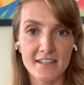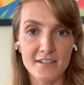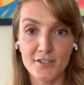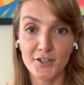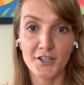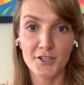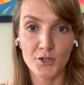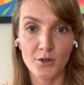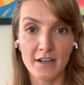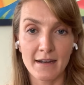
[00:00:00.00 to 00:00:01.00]

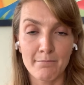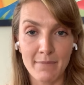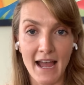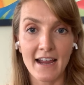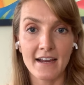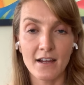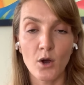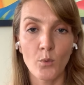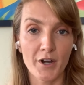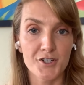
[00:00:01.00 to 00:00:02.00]
circulatory back
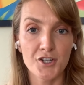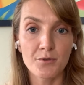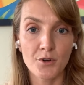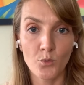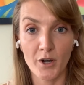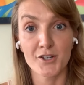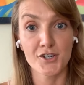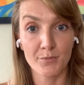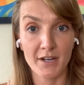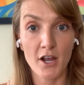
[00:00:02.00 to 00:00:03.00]
where it
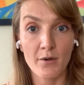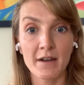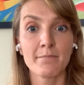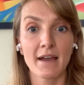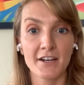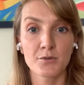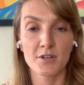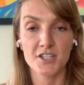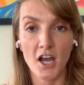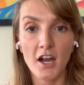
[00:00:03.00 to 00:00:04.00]
should be going, back
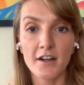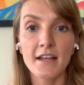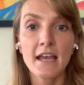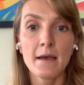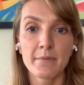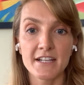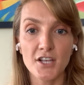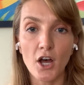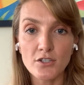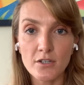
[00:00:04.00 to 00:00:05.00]
towards the heart, but it's
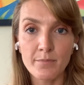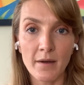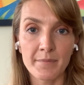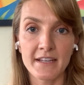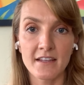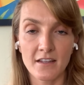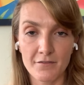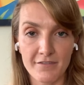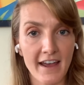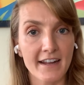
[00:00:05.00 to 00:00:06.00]
also pumping the
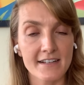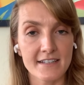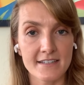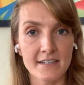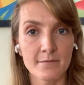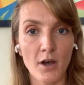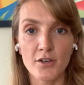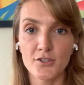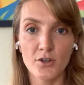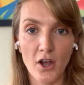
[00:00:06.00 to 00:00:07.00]
lymphatic system,
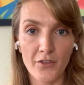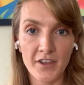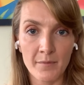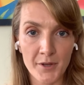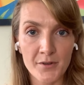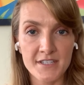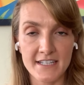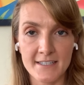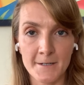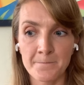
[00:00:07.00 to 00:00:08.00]
also called the immune
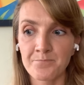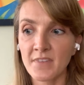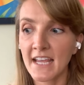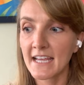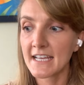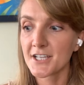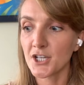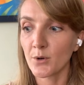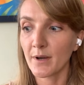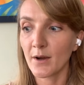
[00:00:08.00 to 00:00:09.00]
system.
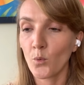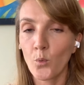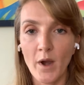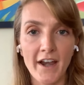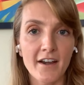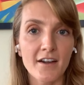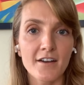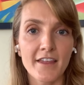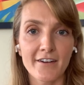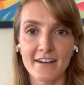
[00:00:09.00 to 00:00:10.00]
So
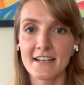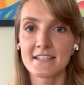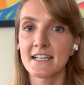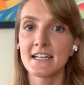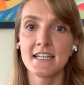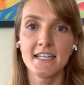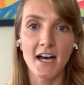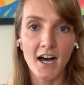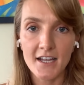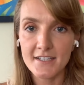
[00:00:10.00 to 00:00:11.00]
where there is
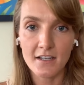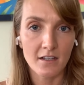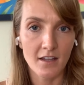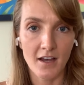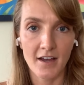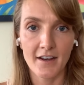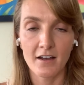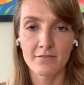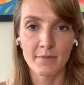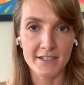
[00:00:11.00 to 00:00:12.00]
not a lot
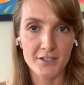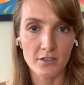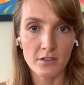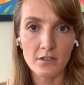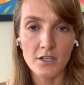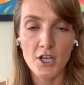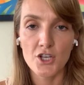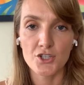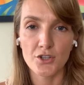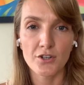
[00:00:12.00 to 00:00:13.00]
of muscle,
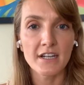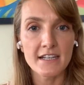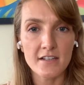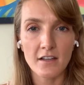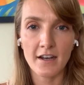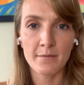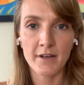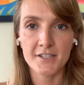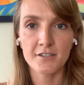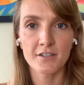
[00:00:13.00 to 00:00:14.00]
so there is a lot of
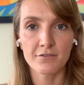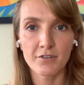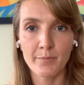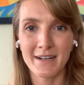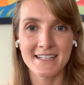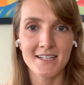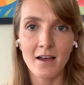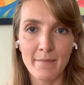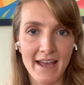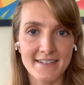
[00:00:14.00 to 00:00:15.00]
muscle in the foot, but it's
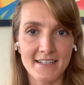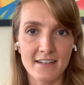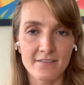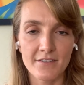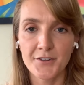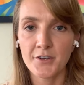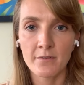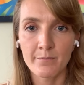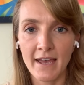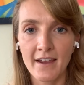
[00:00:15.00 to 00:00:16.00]
not massive. If you
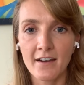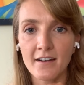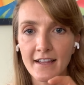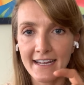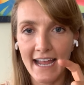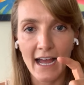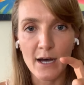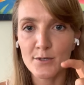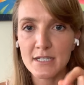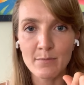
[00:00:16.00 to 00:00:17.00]
compare like
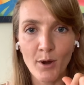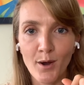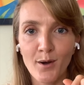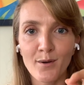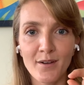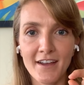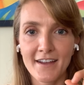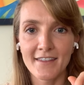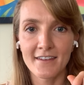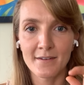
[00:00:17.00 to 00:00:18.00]
how small
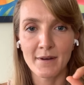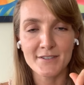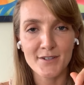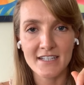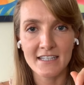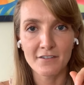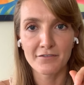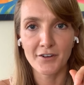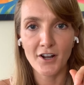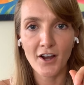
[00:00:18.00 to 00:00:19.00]
the muscles in the
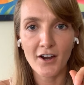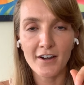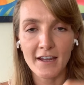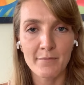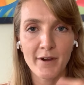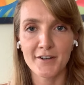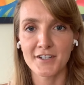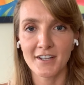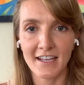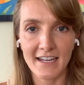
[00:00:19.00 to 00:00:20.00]
foot are compared
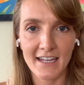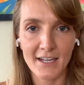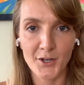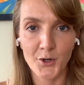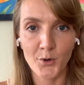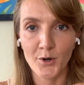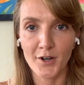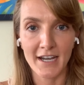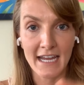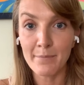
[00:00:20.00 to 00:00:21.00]
to like
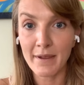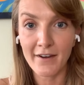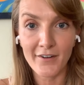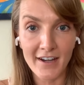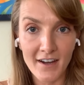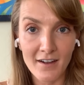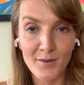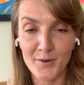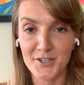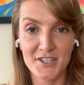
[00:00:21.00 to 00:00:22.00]
your hip
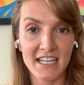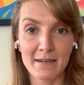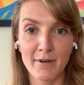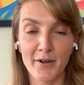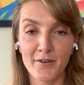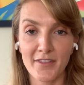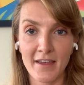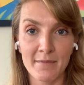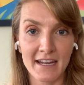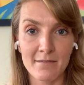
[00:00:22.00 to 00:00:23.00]
area, or just think about
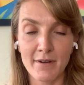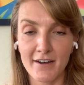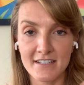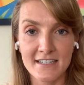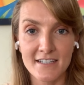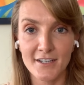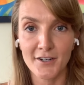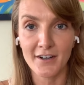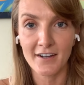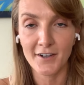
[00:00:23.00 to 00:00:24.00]
them in comparison to
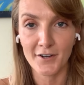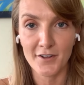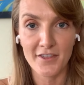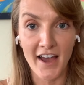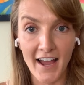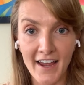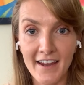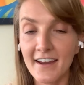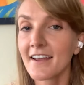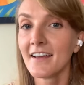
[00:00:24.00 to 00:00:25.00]
your
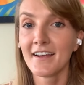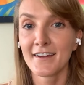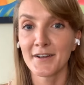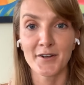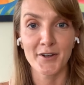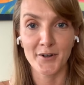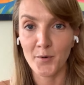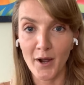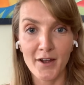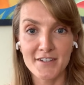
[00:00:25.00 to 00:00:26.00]
thigh, your
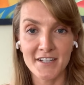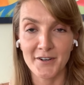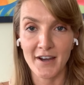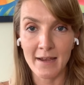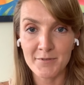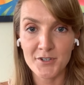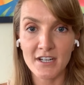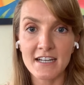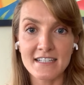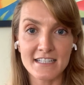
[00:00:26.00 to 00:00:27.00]
quads and your
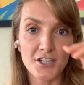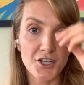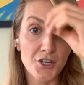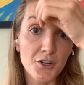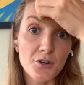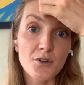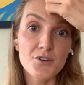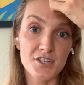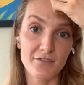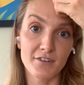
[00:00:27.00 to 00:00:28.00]
hamstrings, it's a
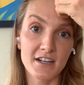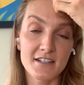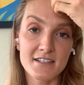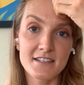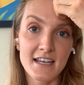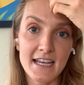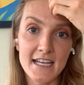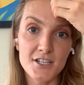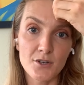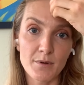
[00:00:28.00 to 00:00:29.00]
huge difference.
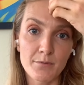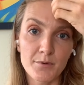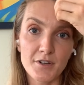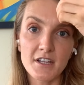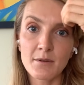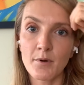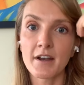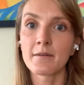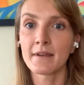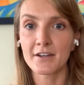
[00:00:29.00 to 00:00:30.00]
So we really
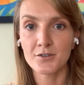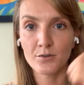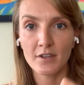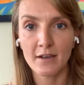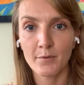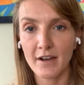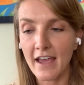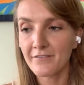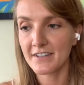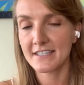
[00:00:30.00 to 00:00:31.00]
want to make sure that we're
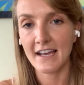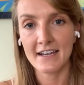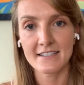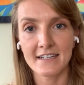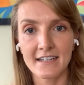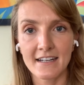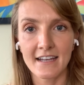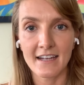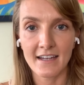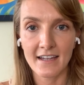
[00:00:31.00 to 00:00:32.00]
emphasizing
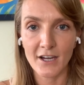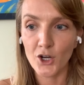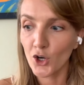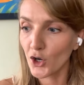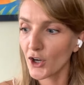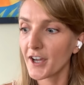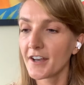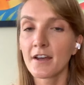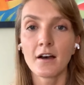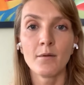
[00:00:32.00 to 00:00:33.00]
a
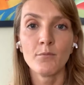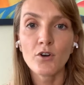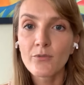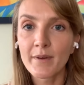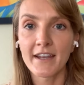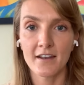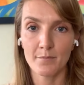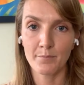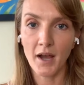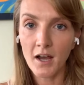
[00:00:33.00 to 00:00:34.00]
good movement
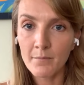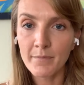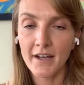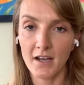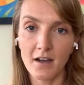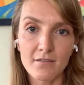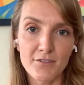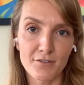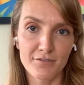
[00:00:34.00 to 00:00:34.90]
pump of the